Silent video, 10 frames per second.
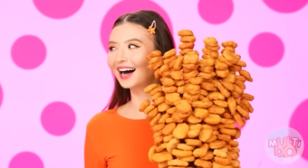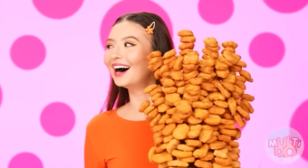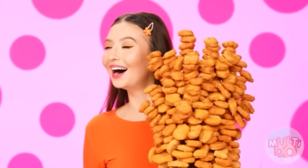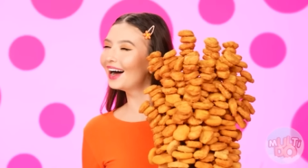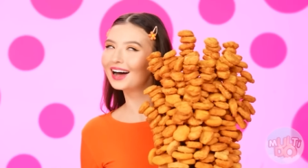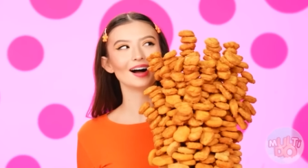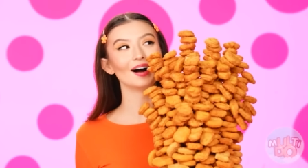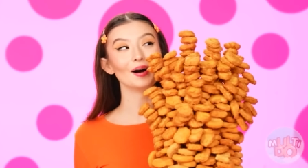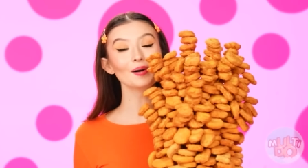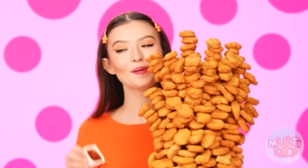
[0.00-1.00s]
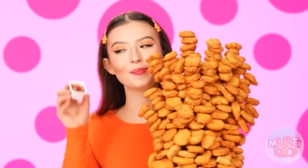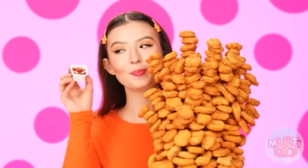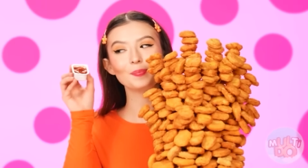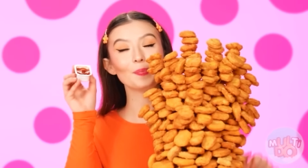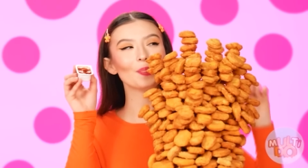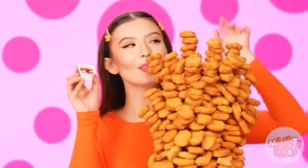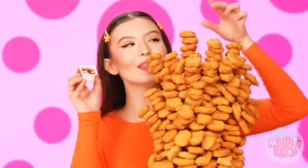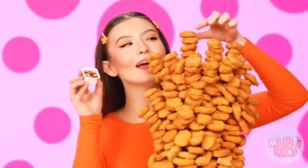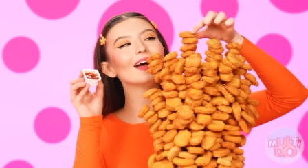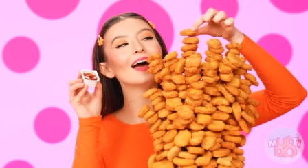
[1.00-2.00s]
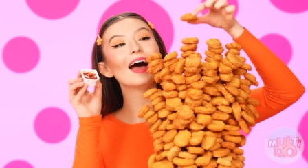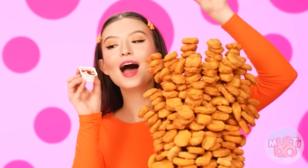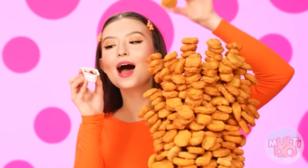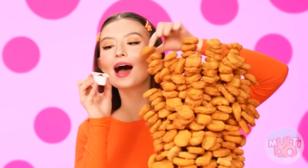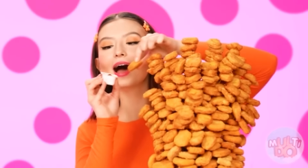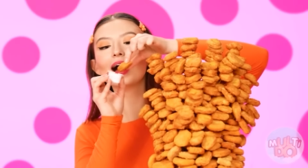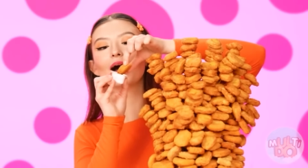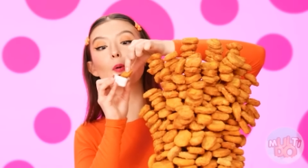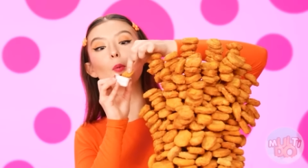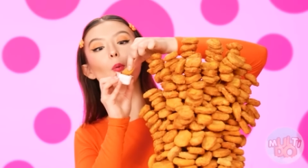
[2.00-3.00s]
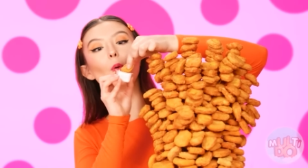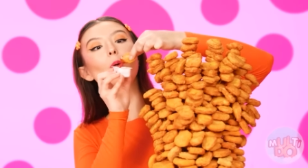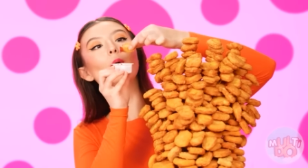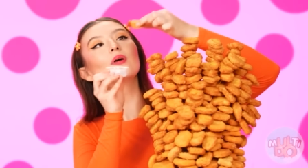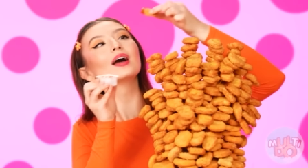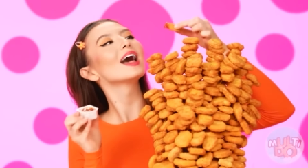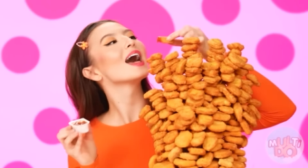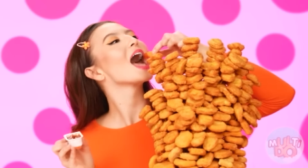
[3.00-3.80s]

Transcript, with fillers: Yeah, then me and my 100 layers